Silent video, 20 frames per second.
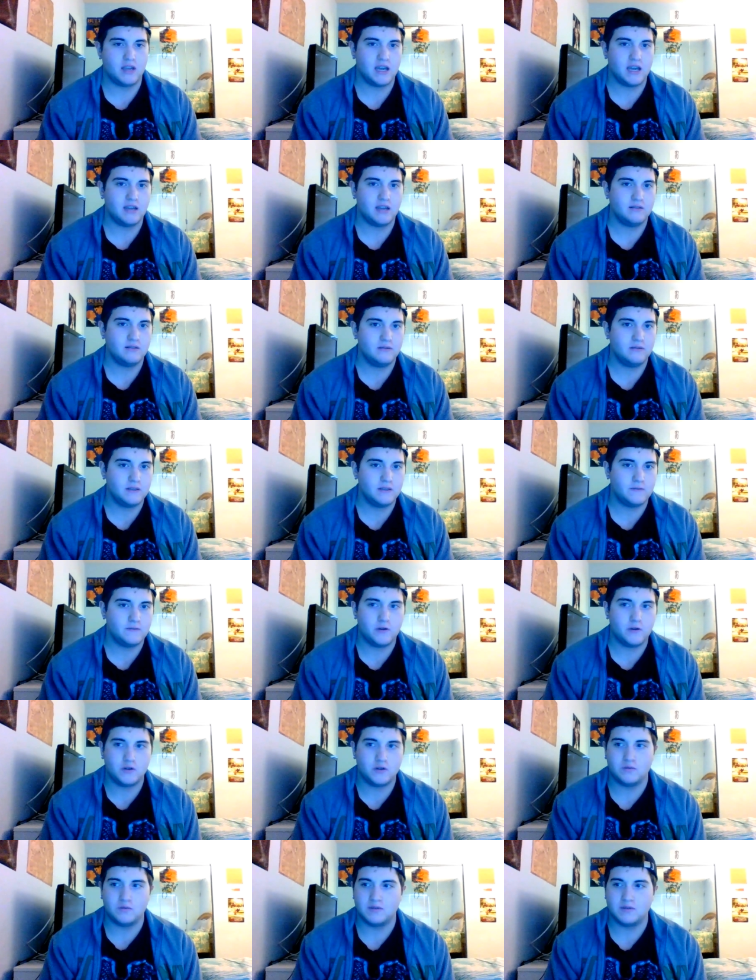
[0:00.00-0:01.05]
had. His
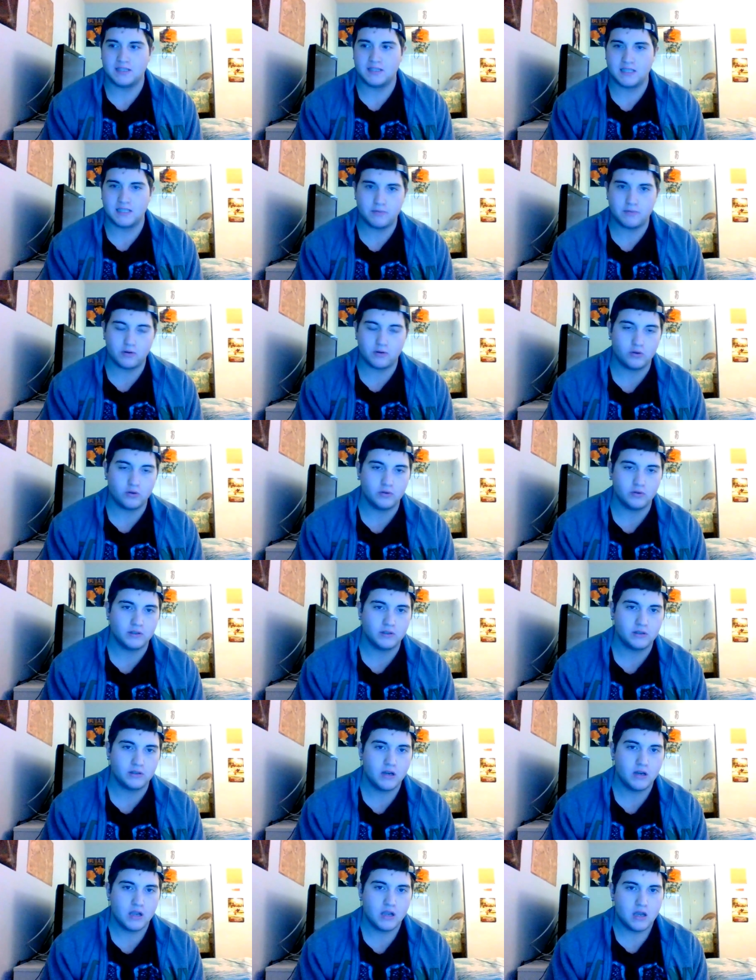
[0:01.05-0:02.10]
finisher was the sleeper
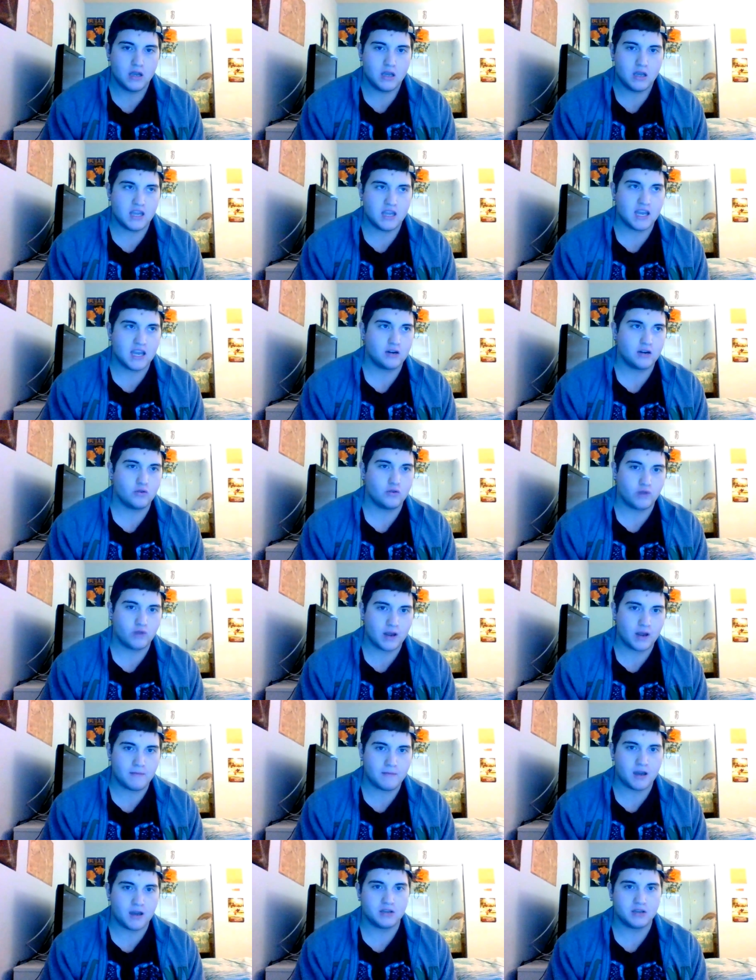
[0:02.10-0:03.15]
holder. He had
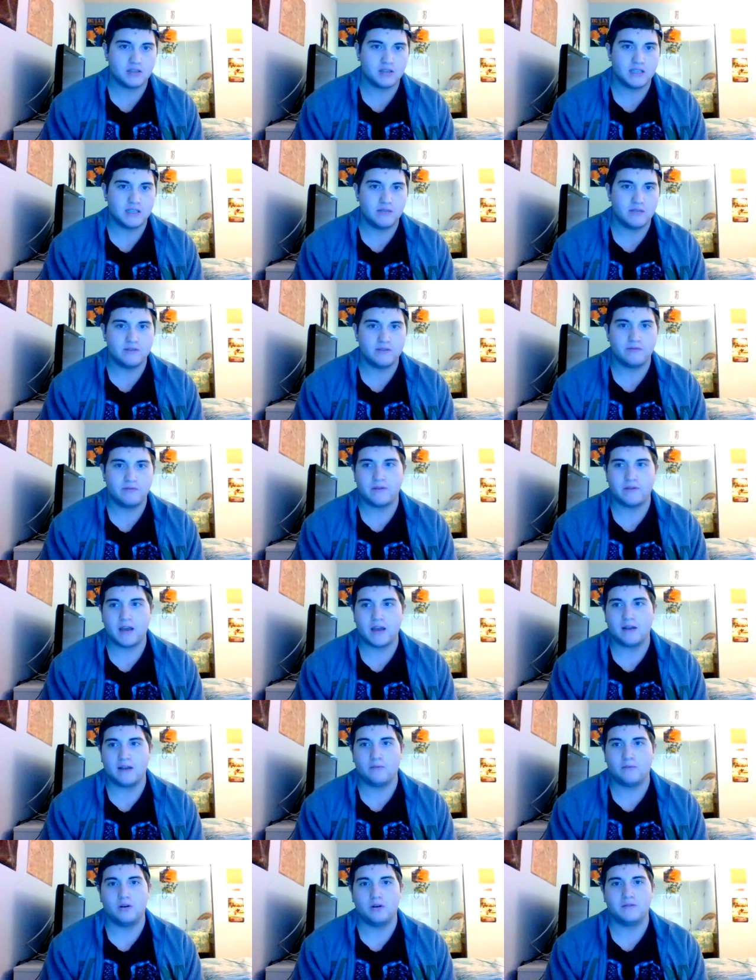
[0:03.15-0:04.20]
great matches. He was even
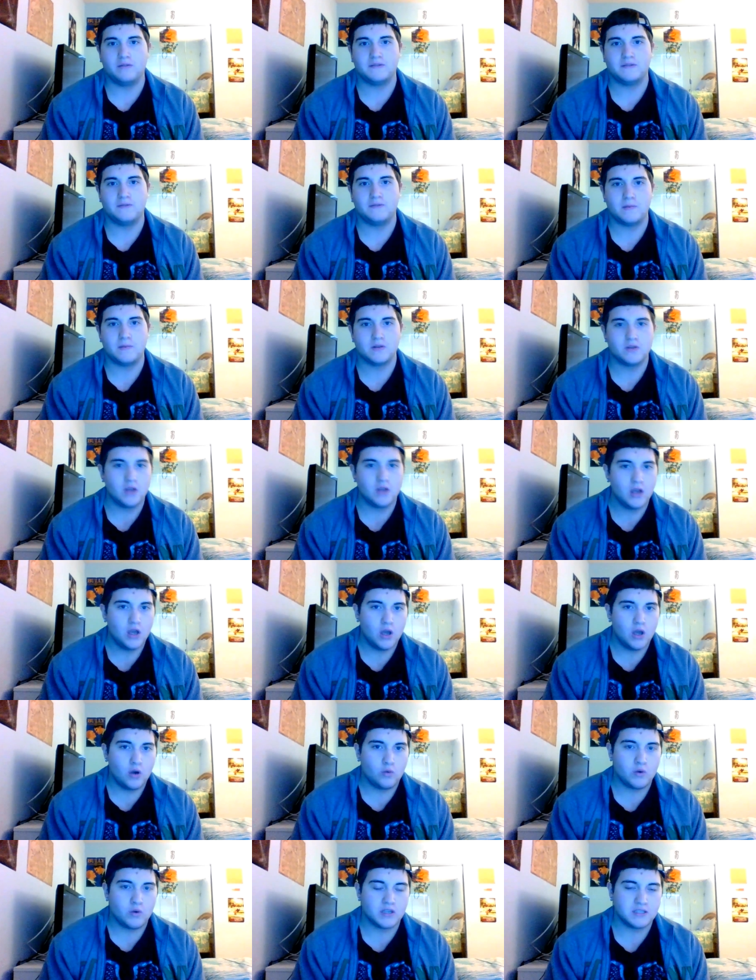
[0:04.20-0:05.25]
had one of his famous
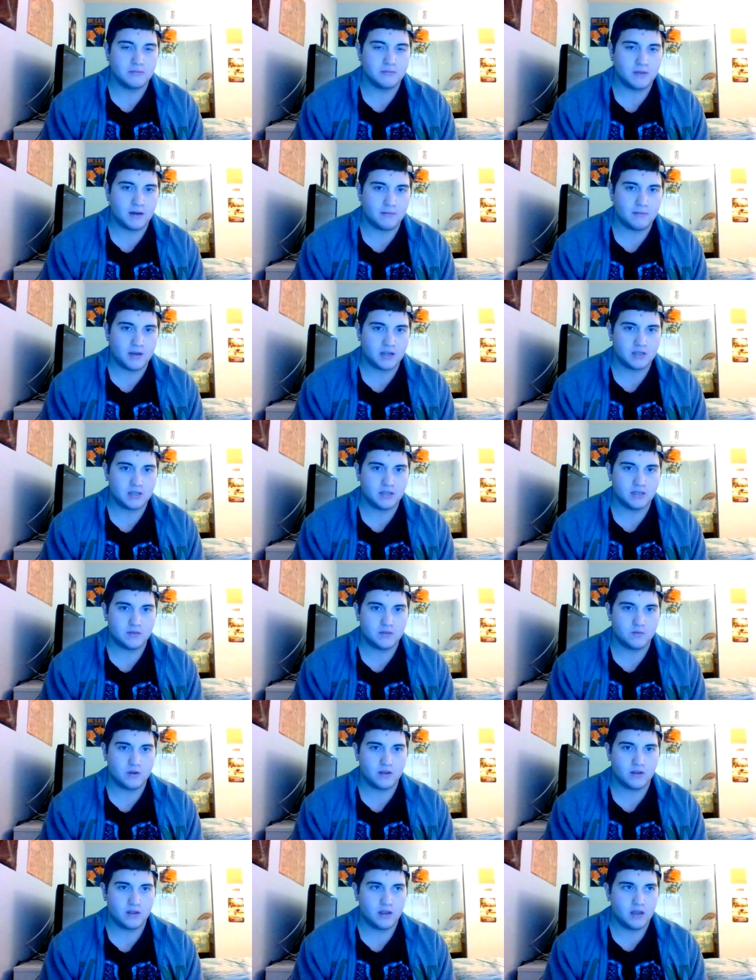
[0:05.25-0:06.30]
WrestleMania
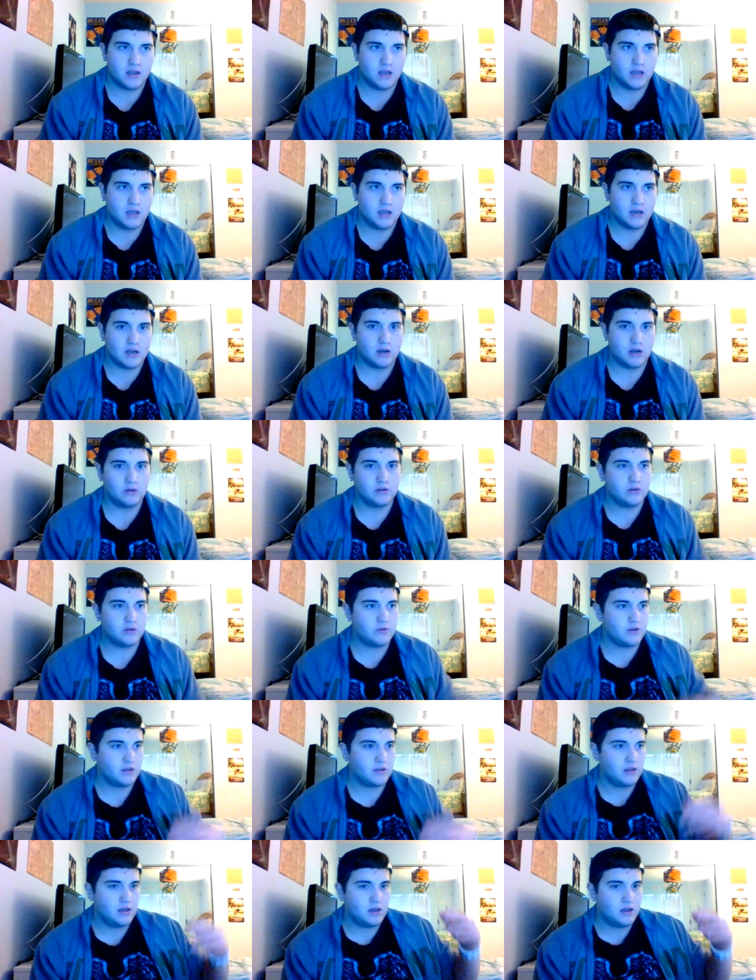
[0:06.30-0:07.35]
matches with not only
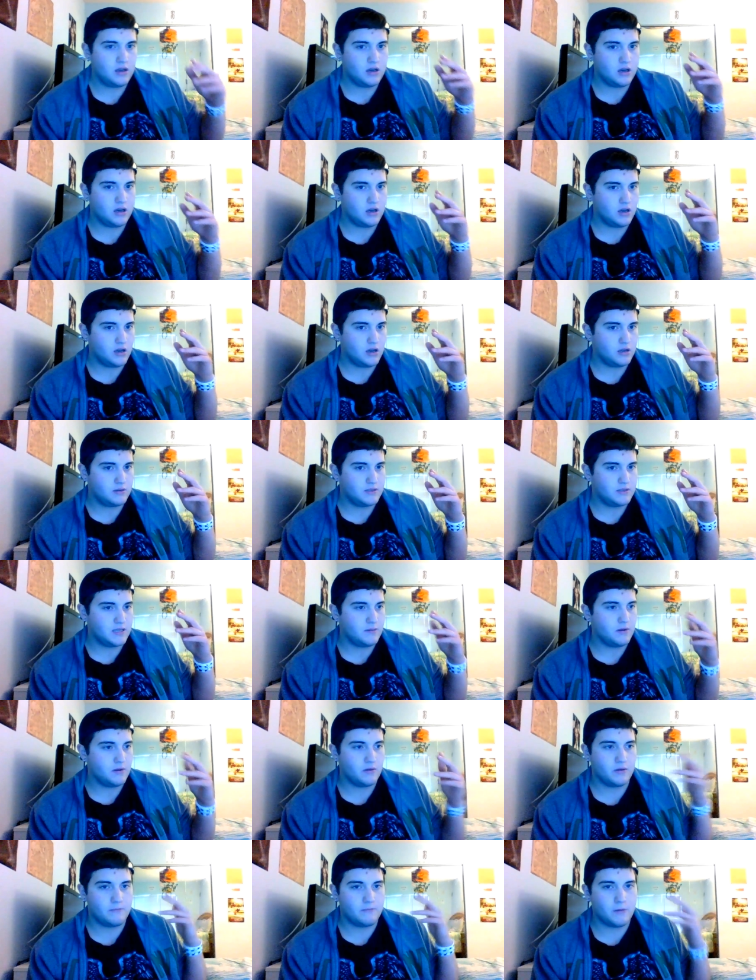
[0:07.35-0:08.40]
with uh,
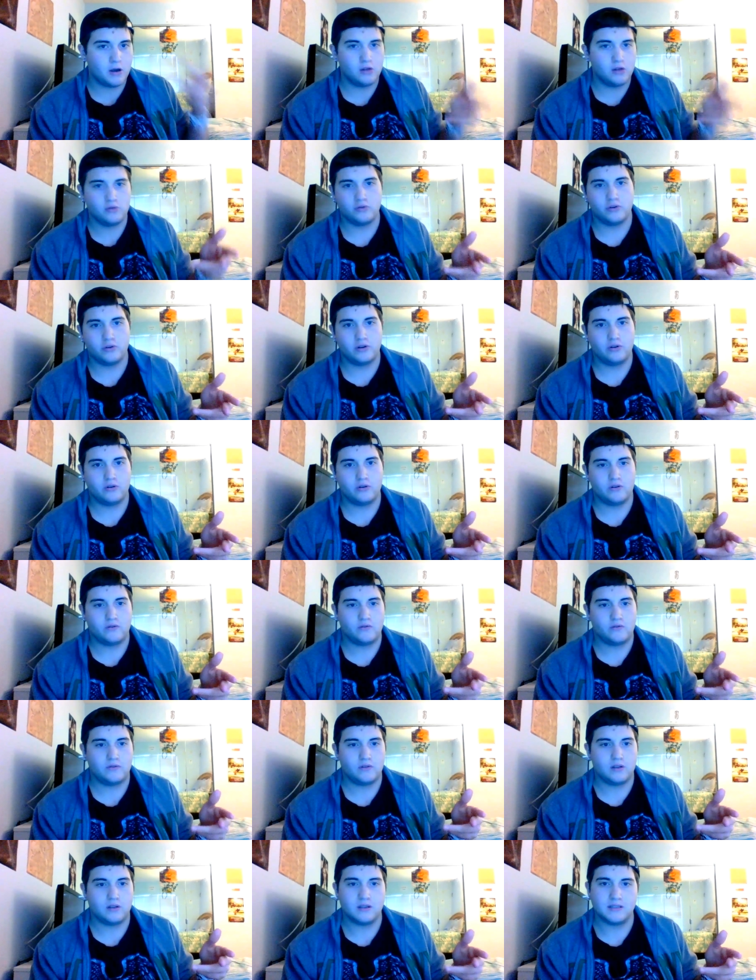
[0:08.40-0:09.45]
teaming with Paul
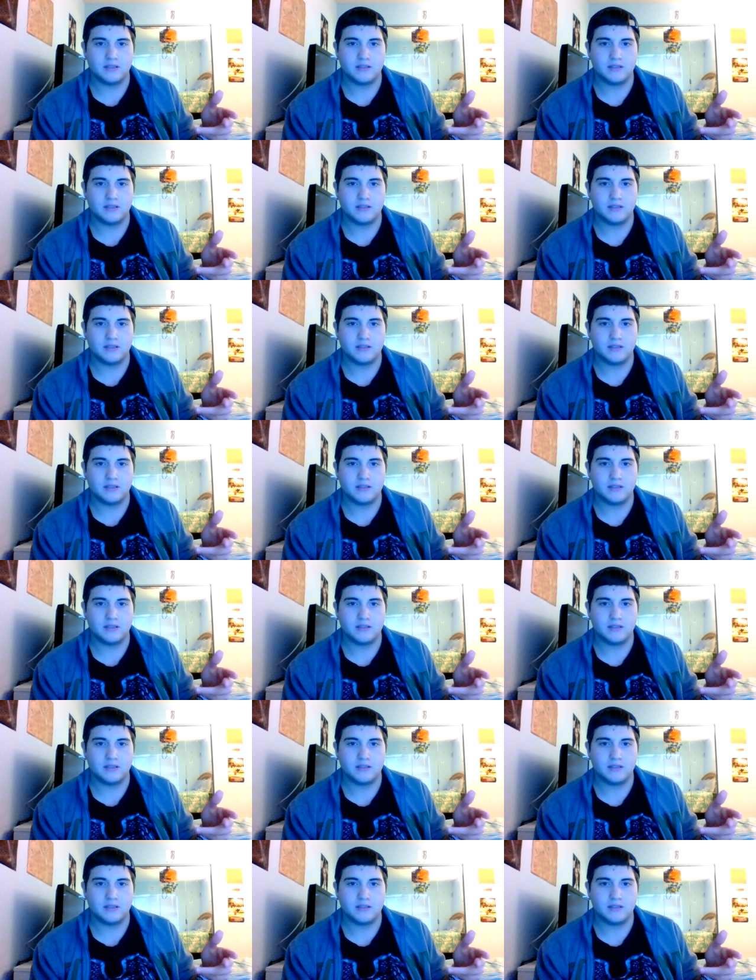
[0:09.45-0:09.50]
Orndorff,